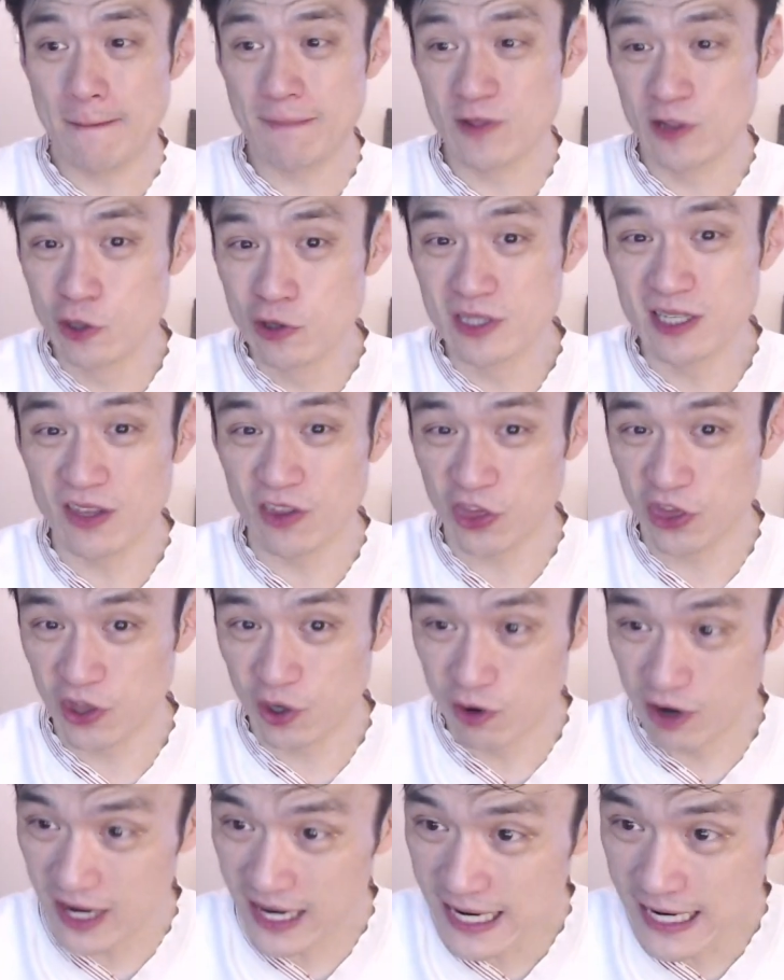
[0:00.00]
Losing
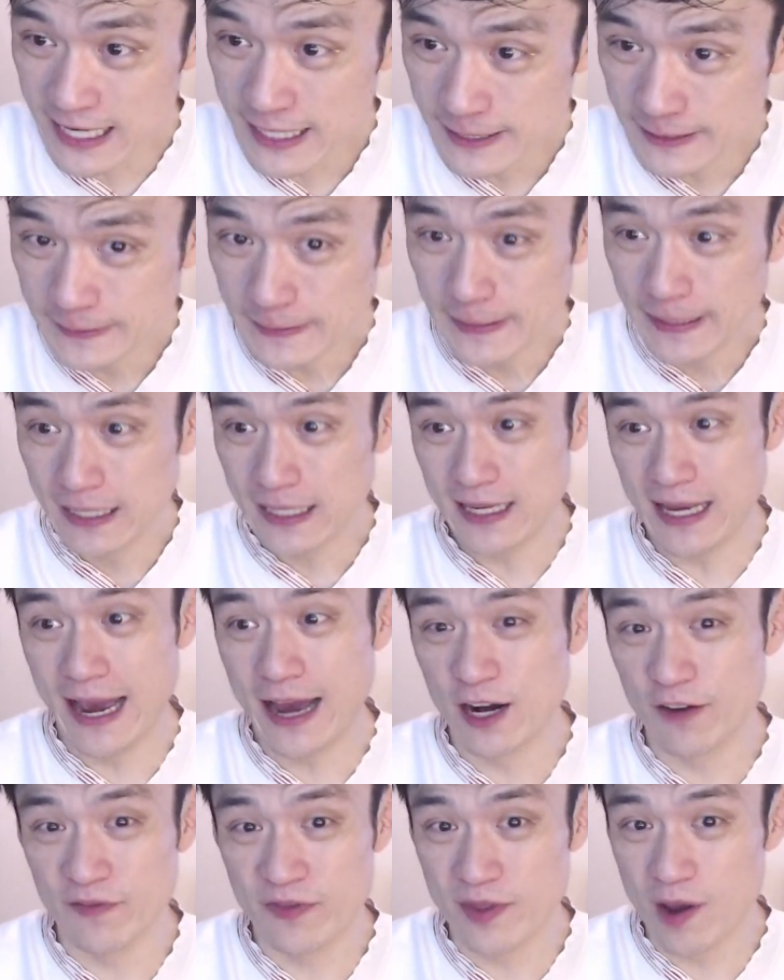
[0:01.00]
3
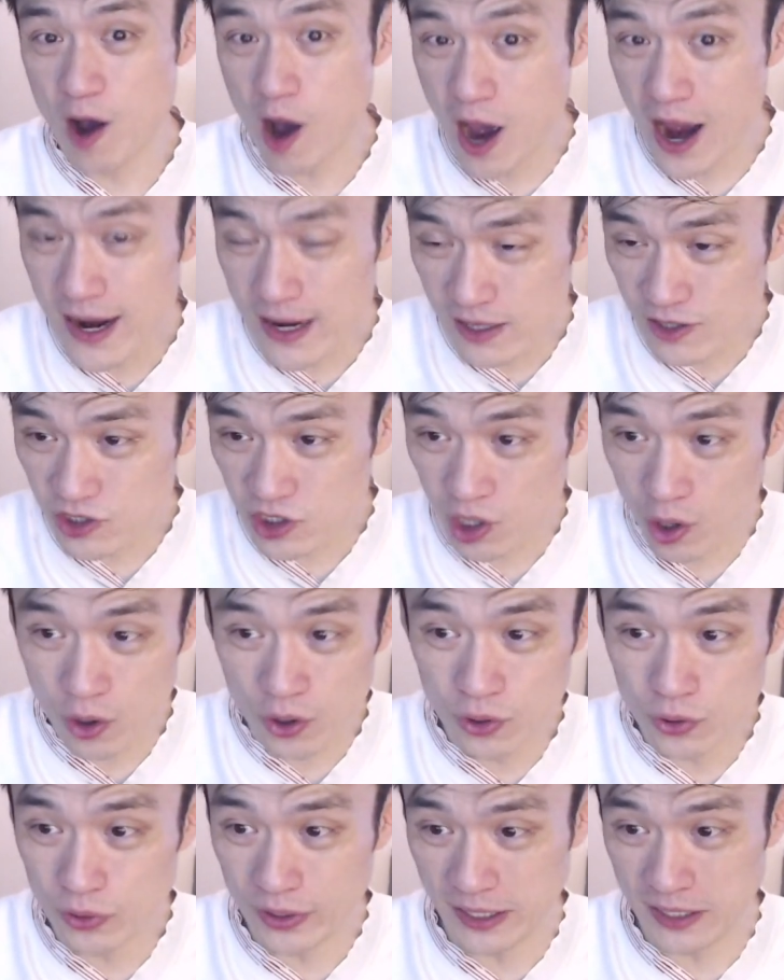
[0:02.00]
out of 9 in
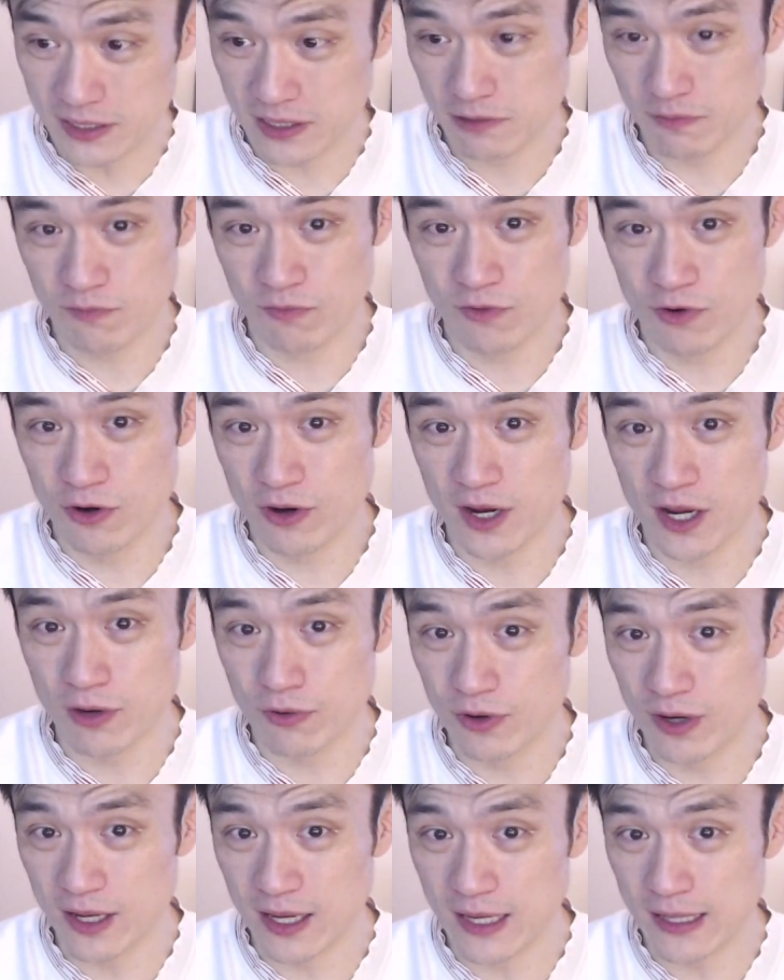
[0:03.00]
total is really,
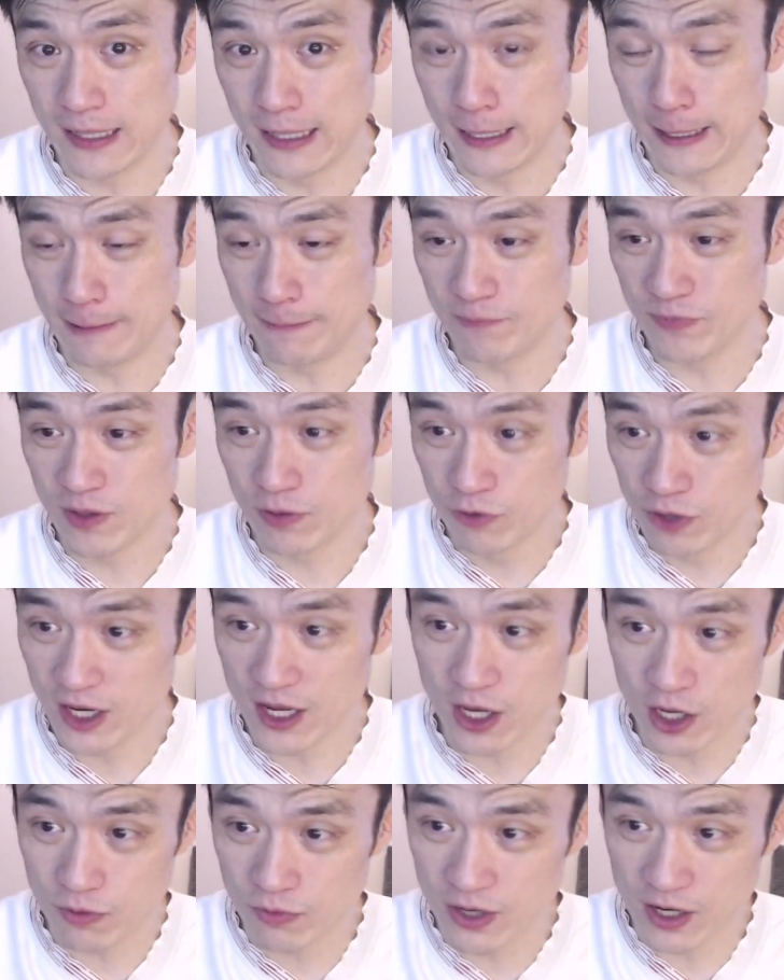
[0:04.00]
really,
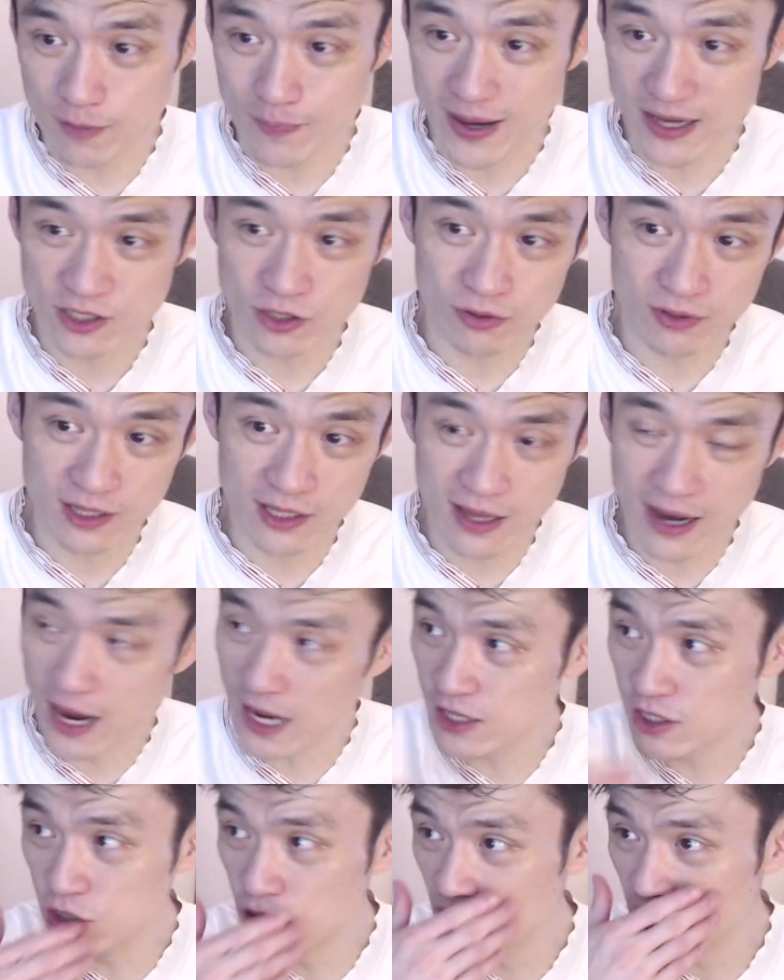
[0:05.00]
really bad. So I
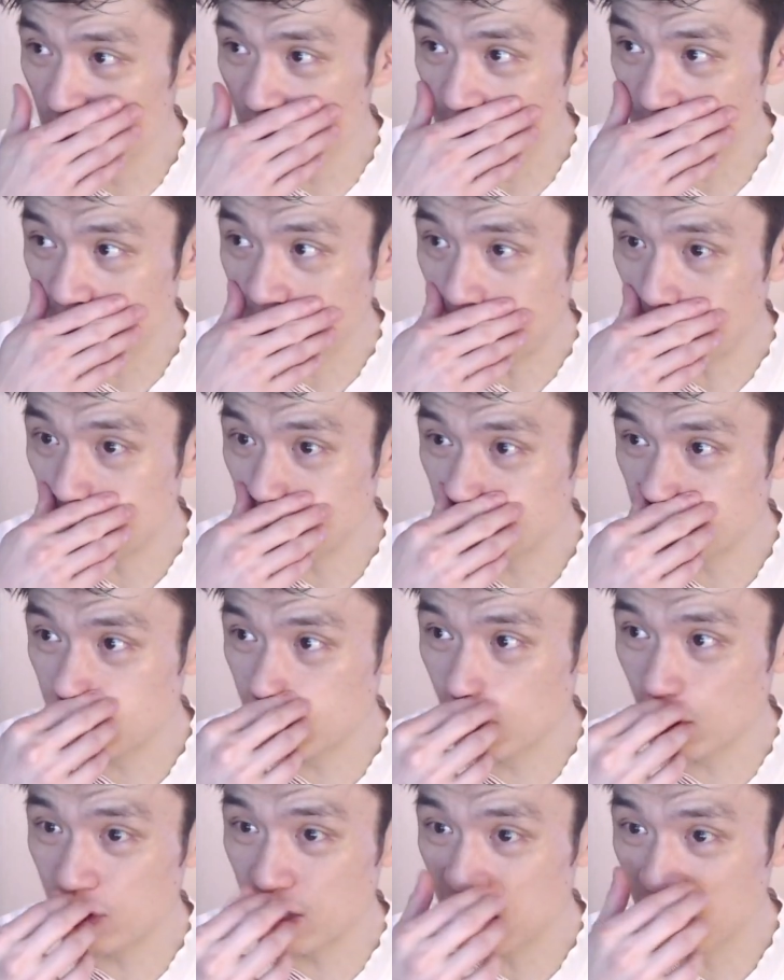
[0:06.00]
do think that the
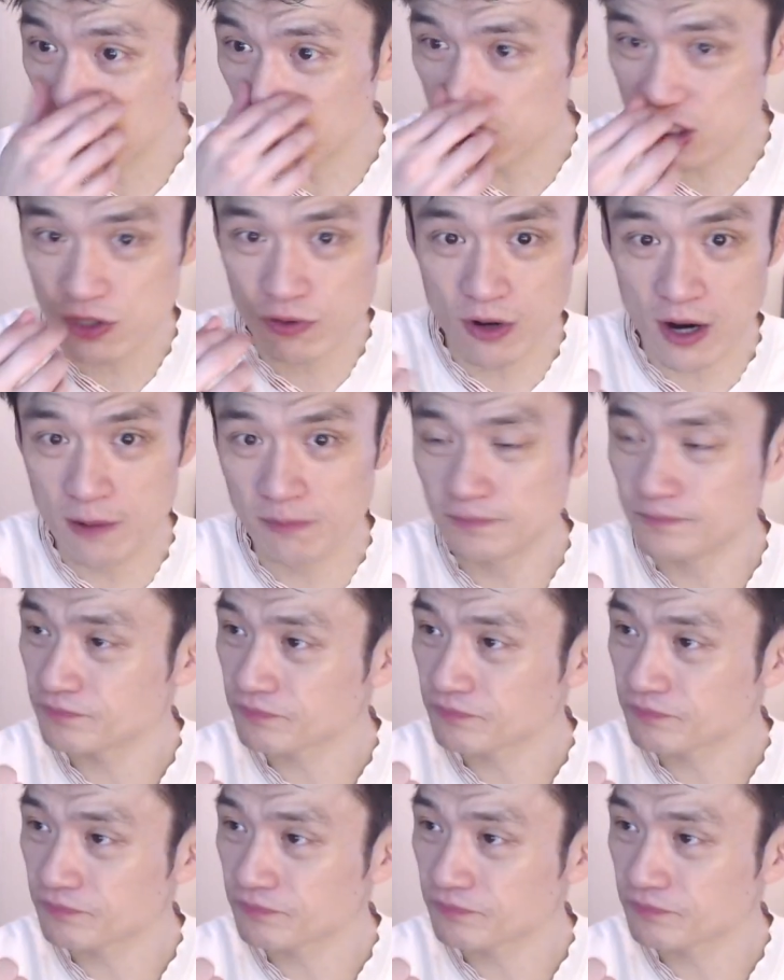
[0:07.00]
English scrum,